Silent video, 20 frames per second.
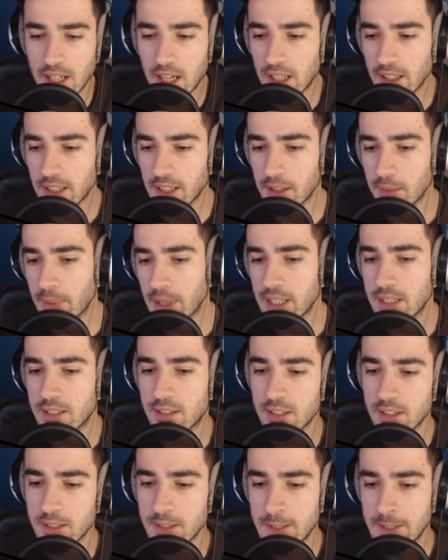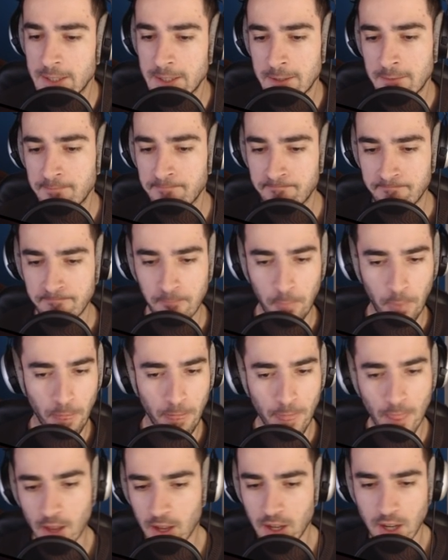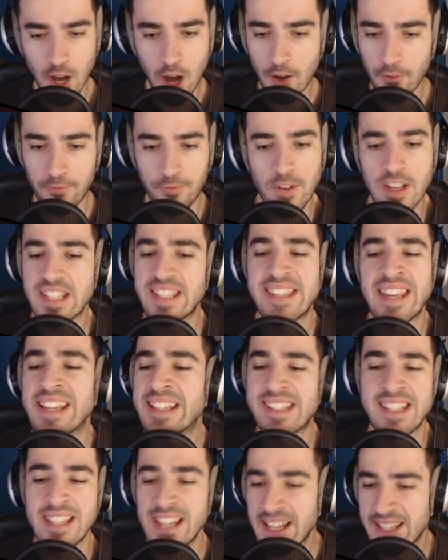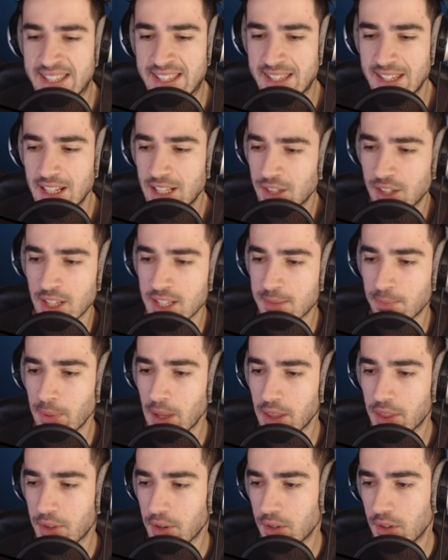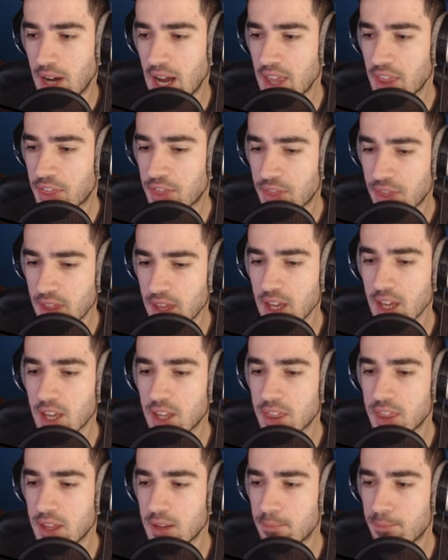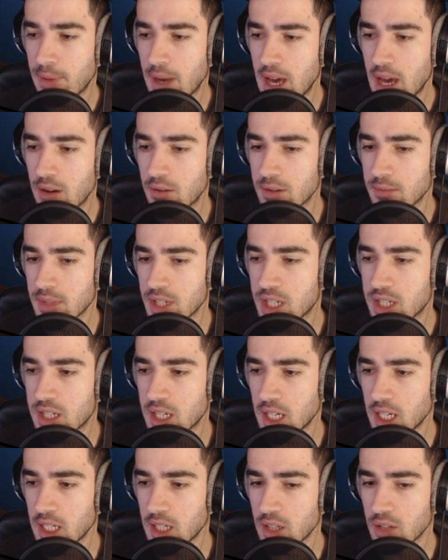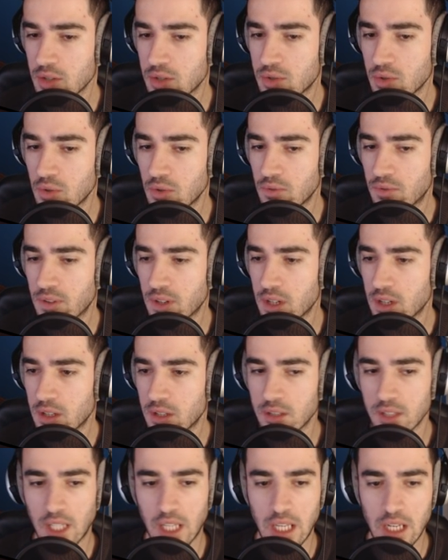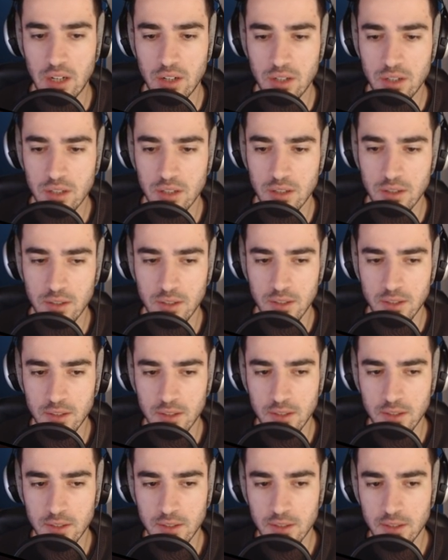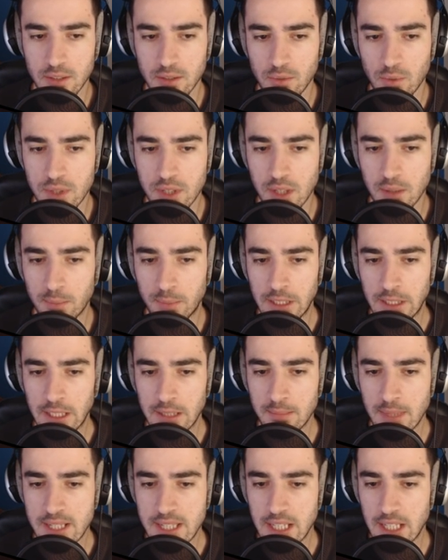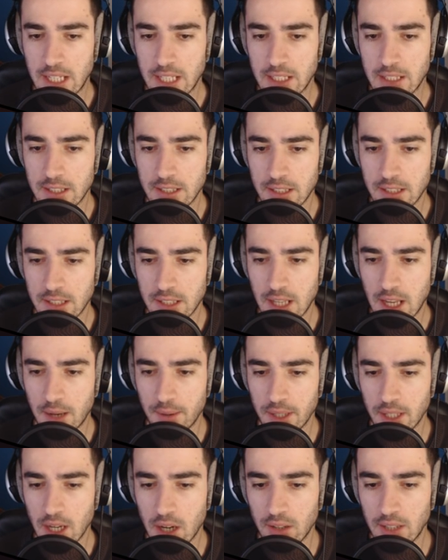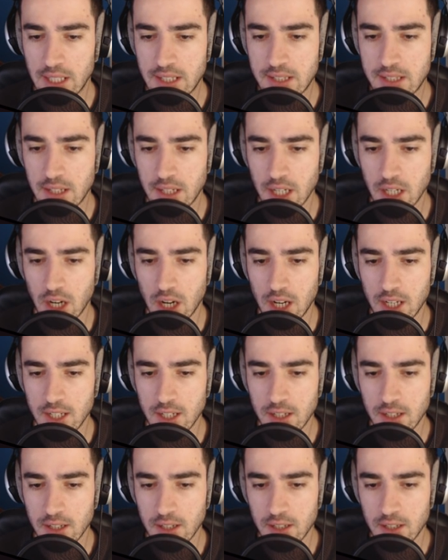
a little bit of sexiness to this playthrough. I think the power machine is over here was completely missing it. There we go. Let's turn it on.